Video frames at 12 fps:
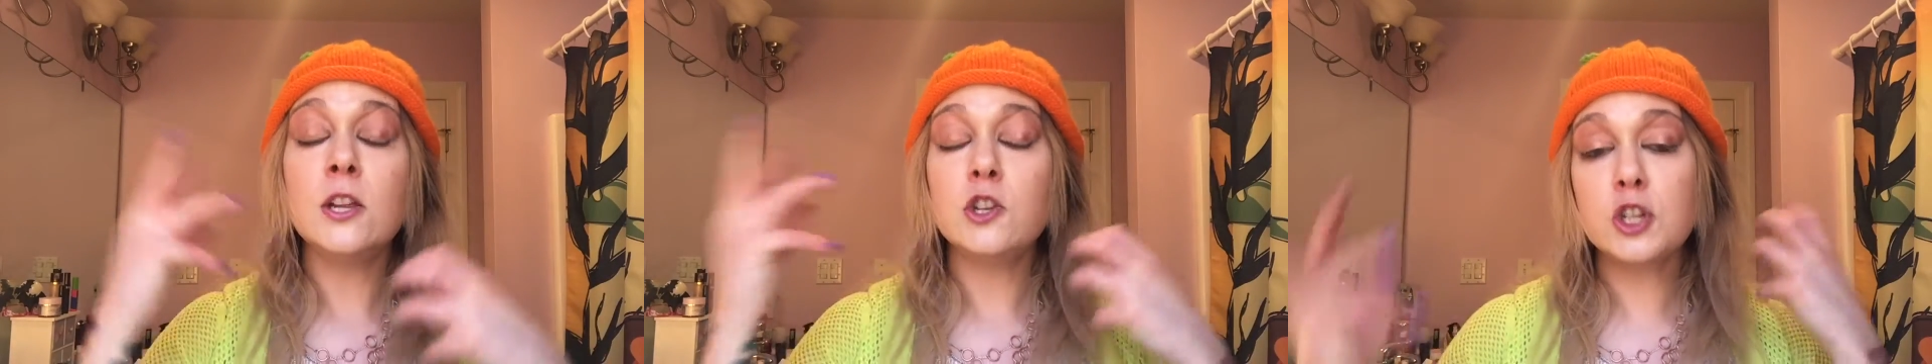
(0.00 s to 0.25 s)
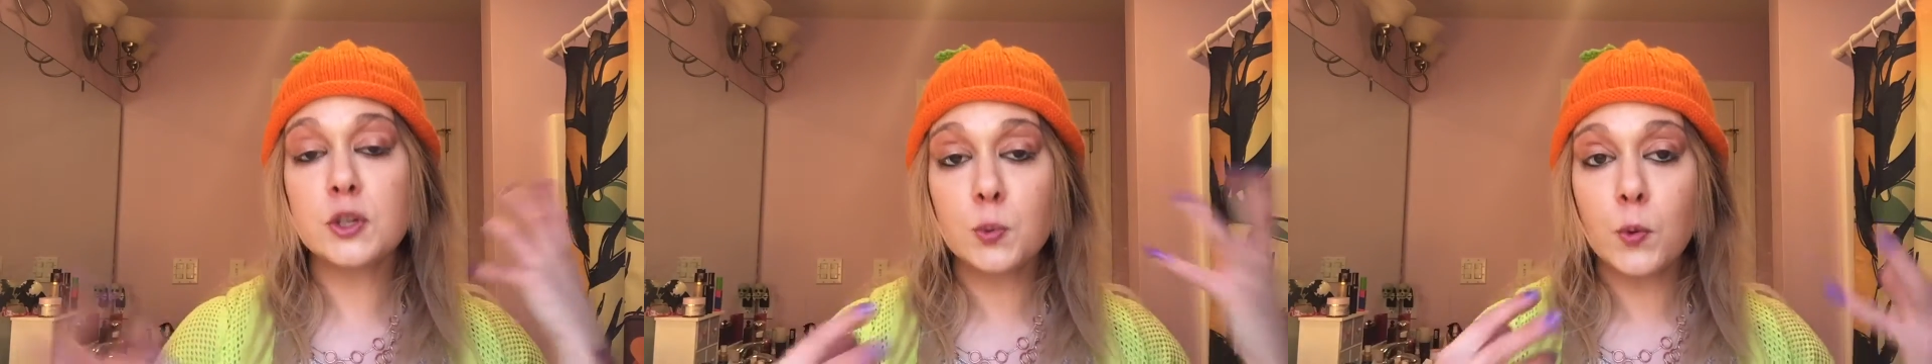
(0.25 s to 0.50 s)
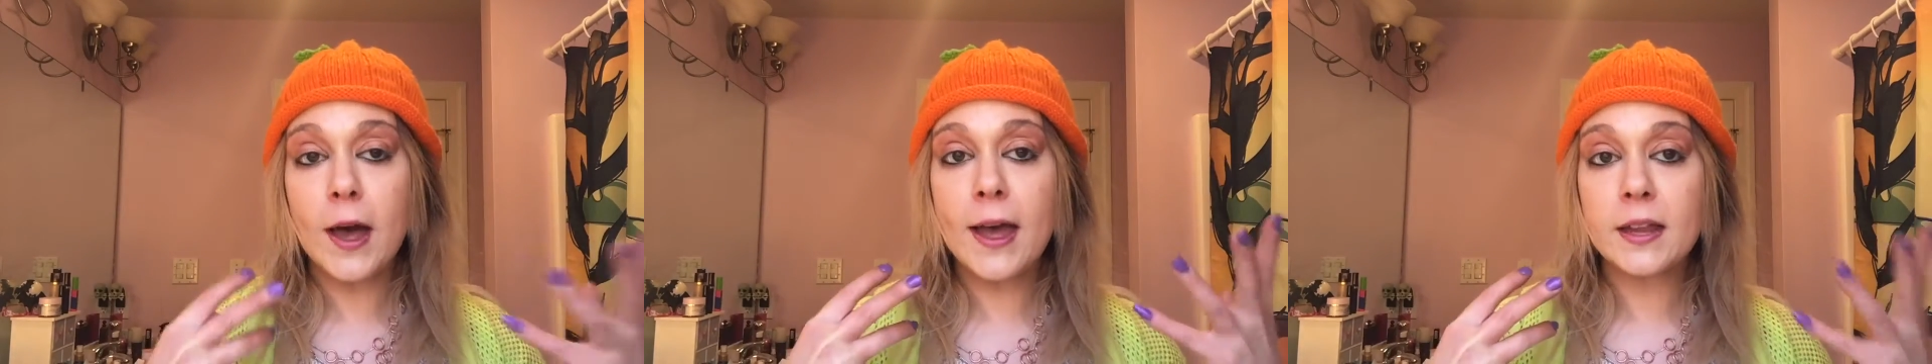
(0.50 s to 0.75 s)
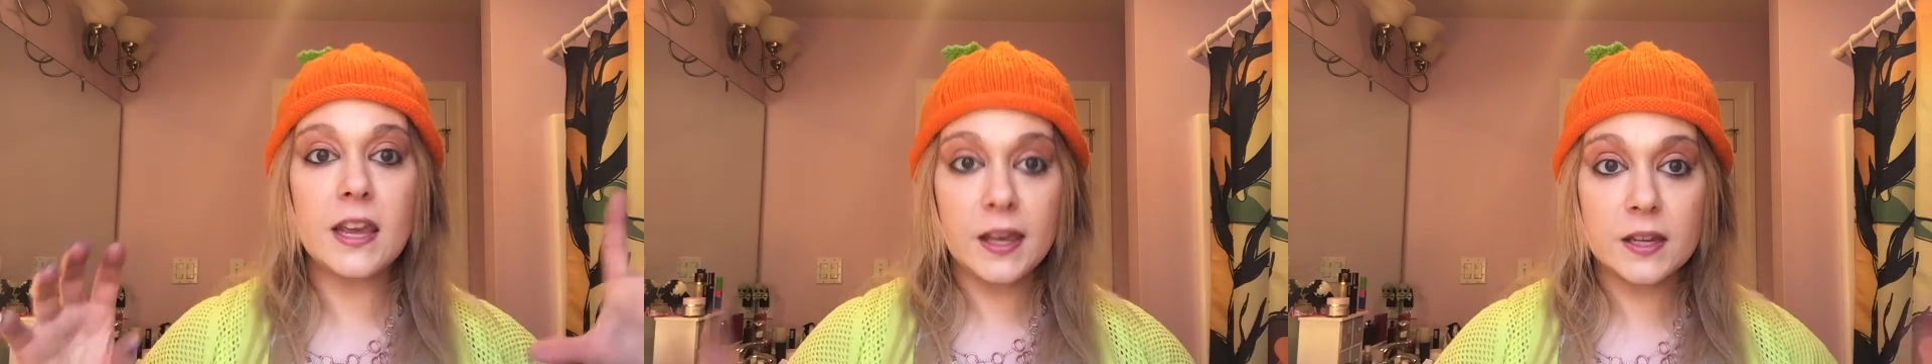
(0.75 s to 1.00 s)
just
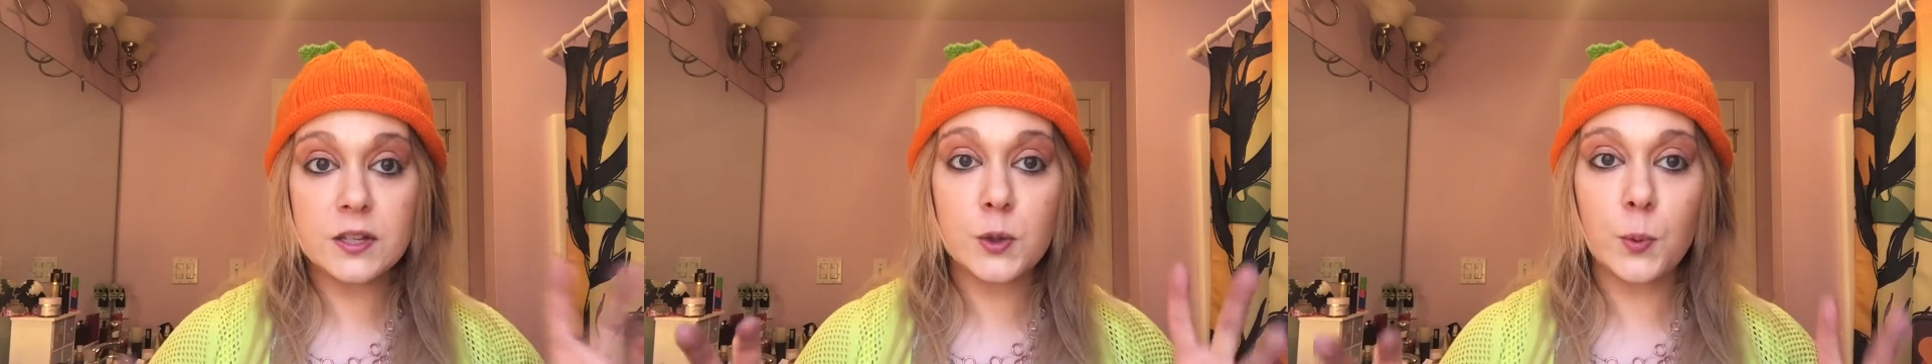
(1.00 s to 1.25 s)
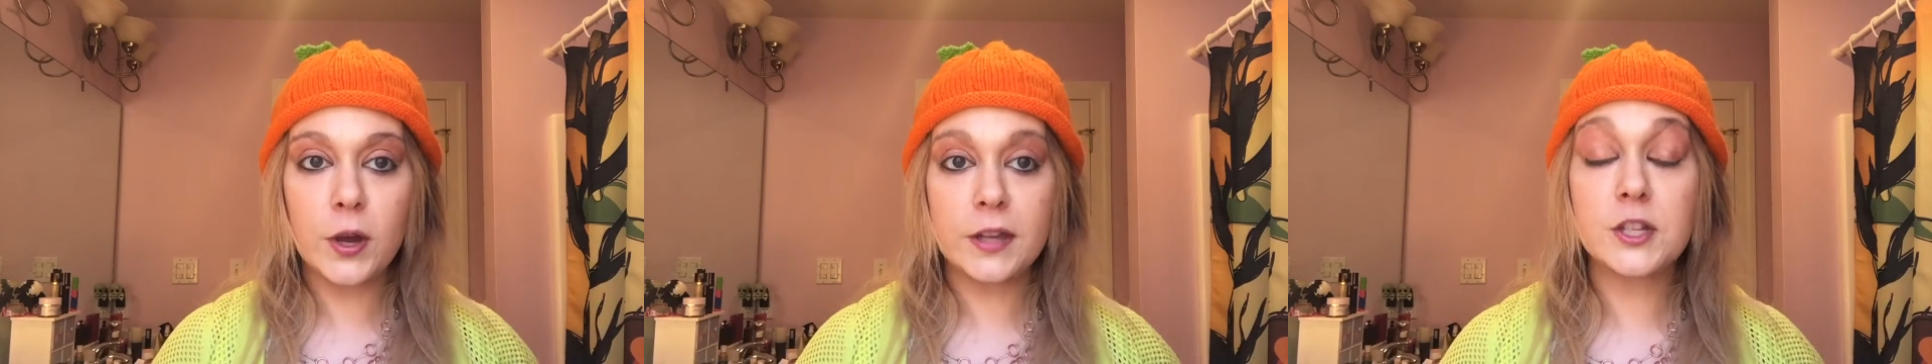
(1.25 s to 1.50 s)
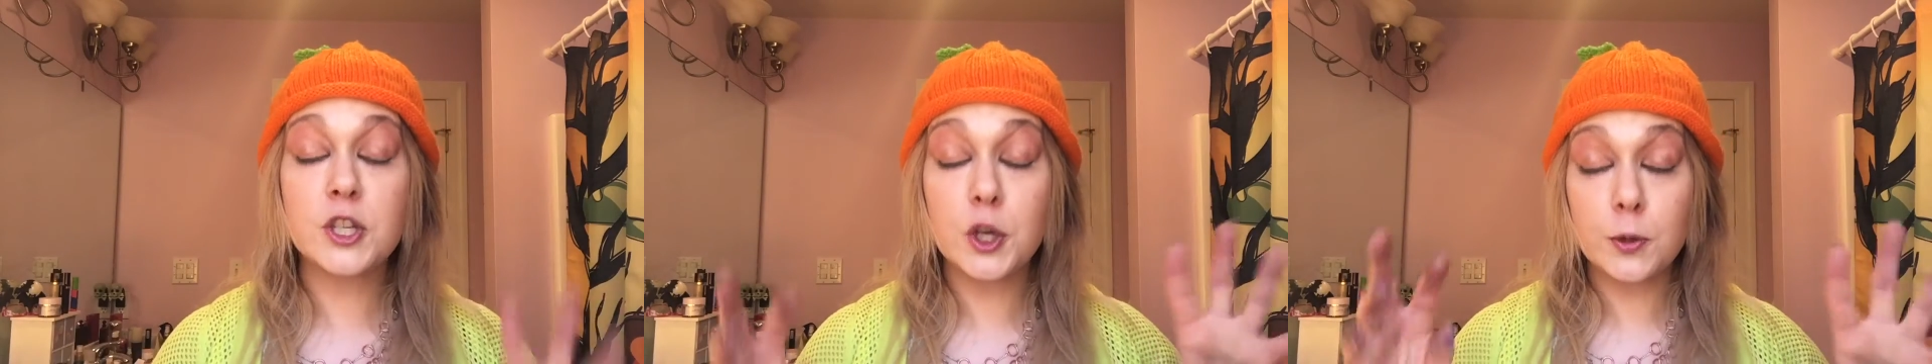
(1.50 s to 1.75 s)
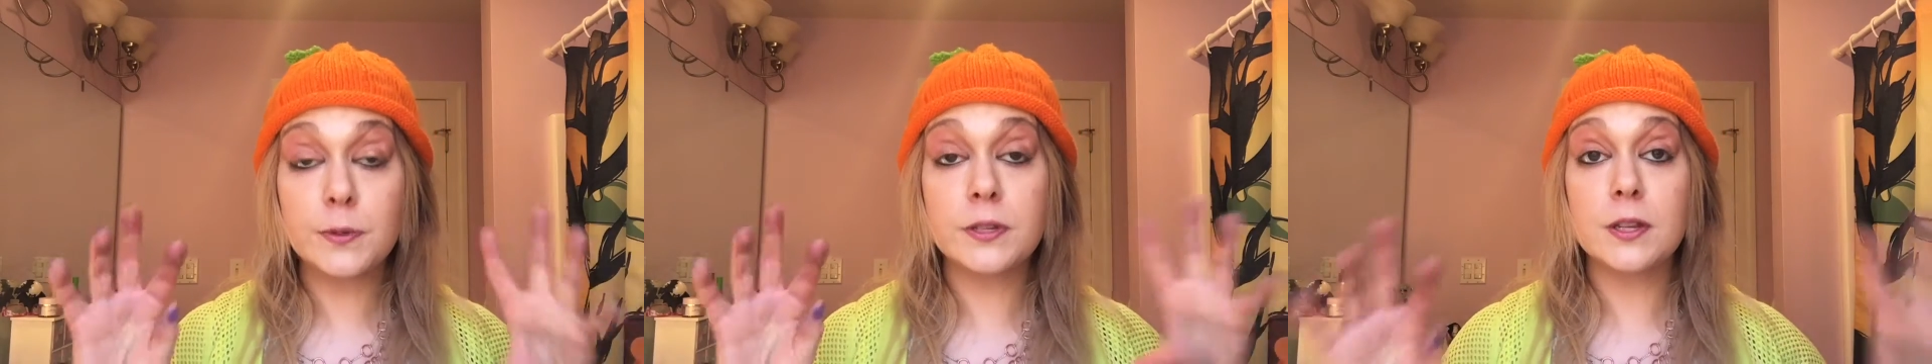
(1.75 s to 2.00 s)
wet, is the way to
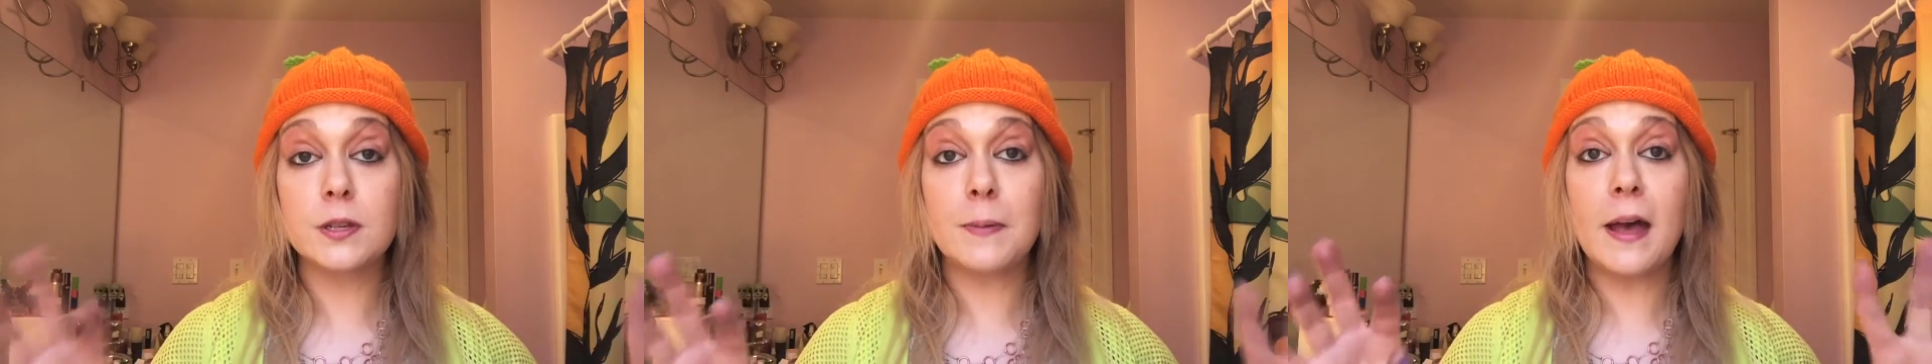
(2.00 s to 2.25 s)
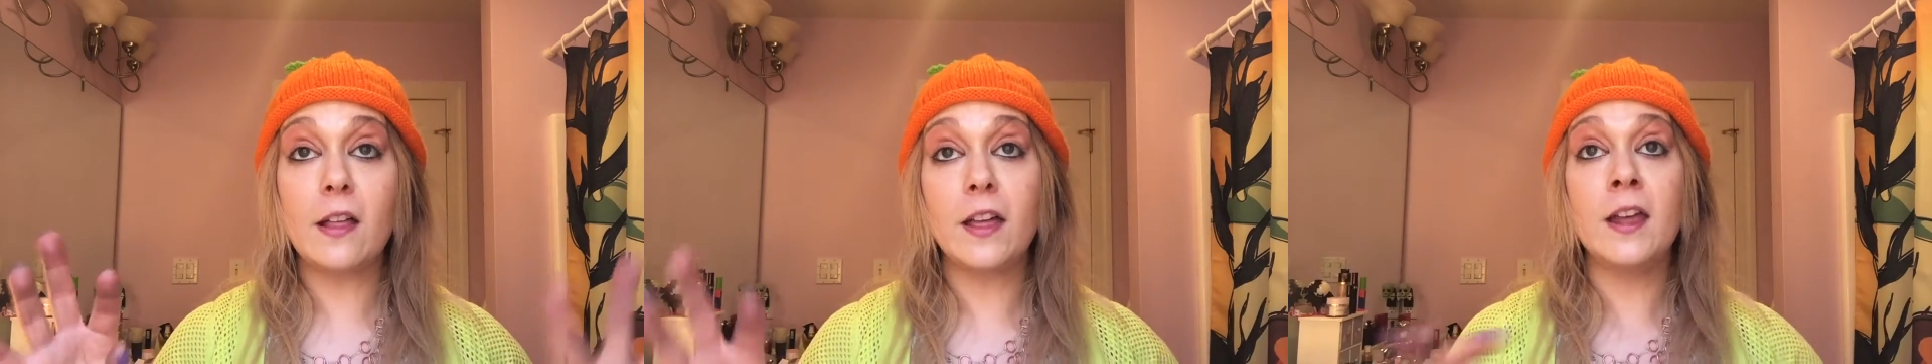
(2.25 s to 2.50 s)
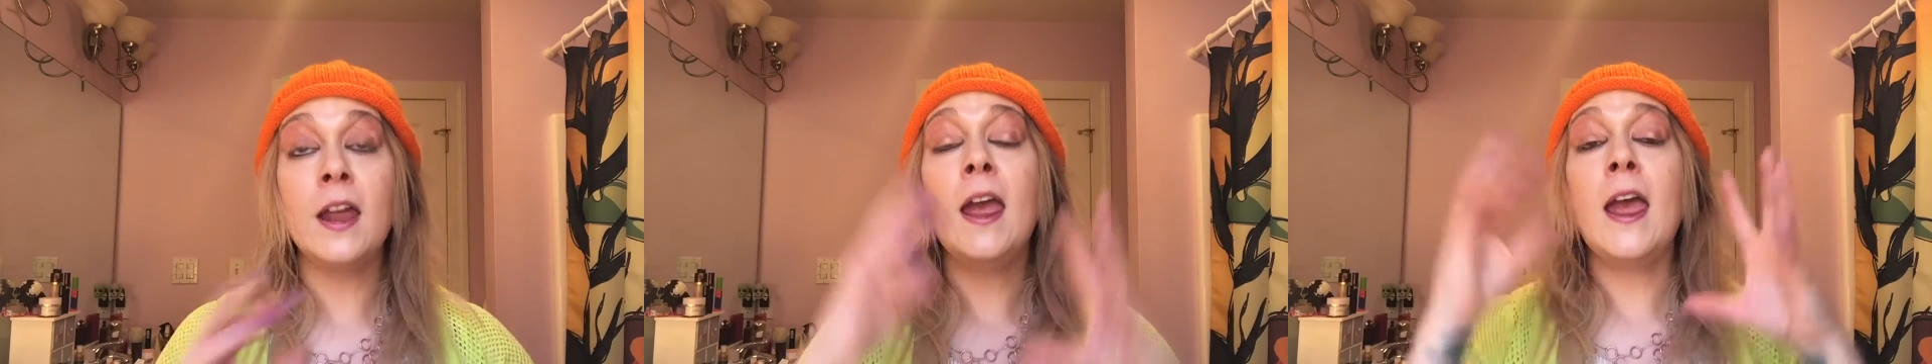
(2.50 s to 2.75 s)
use this palette.